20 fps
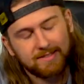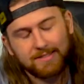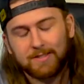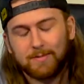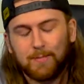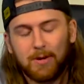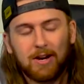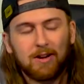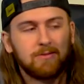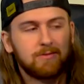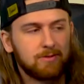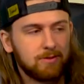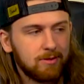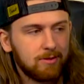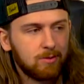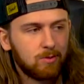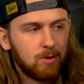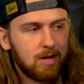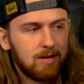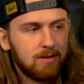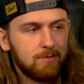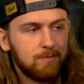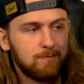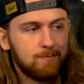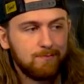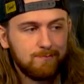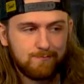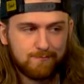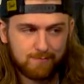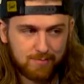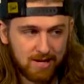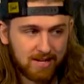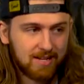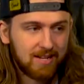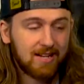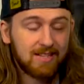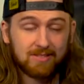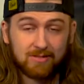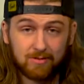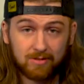It's been out for a little while, but
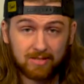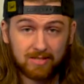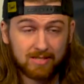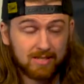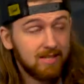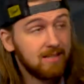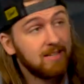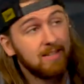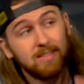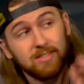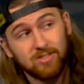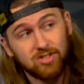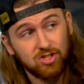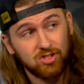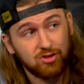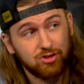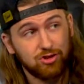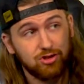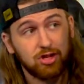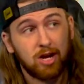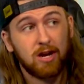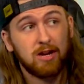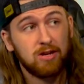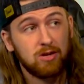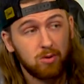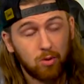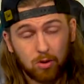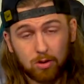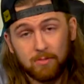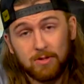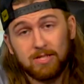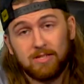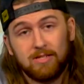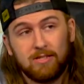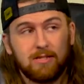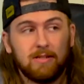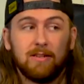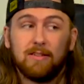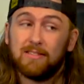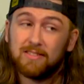as you can see, it is this
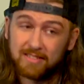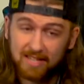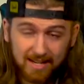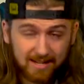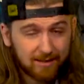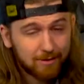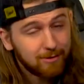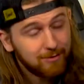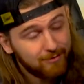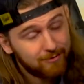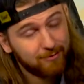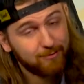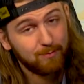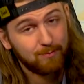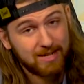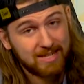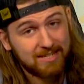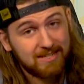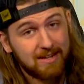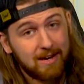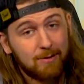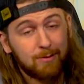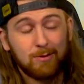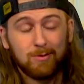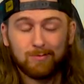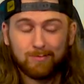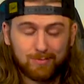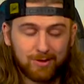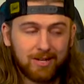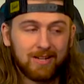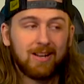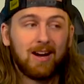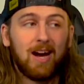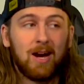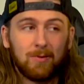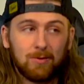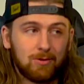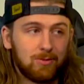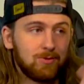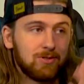ginormous technically mid tower, but
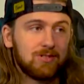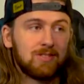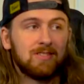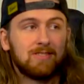I would almost